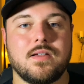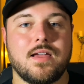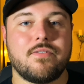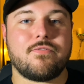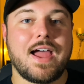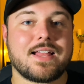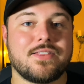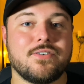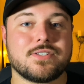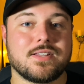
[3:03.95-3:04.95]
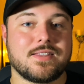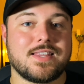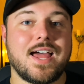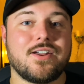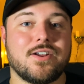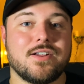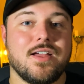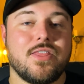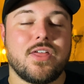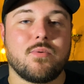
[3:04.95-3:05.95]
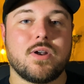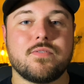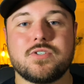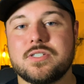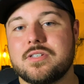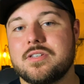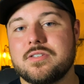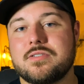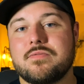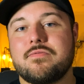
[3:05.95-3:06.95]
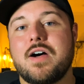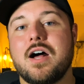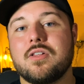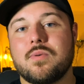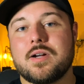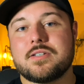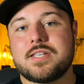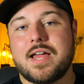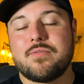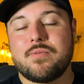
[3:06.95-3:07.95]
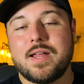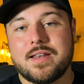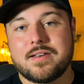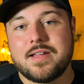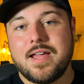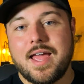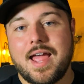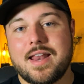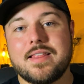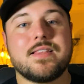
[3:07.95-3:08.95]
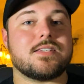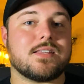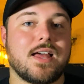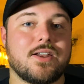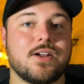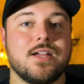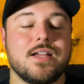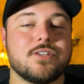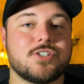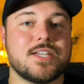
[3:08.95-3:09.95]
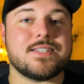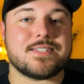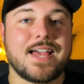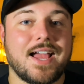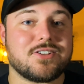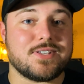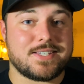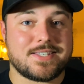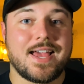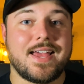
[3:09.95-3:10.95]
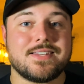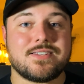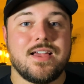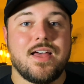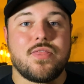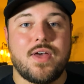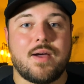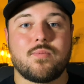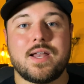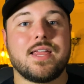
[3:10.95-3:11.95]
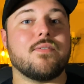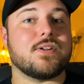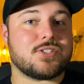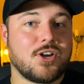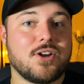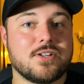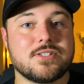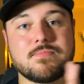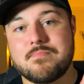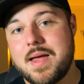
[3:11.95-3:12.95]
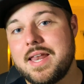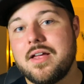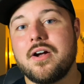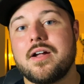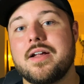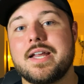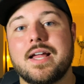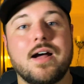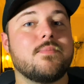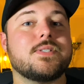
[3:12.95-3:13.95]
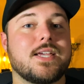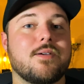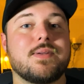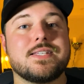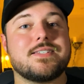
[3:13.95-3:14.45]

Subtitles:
In fact, there was a letter that one of Jesus's followers had written, and in this letter, Jesus actually says that when he returns, many are going to come to him and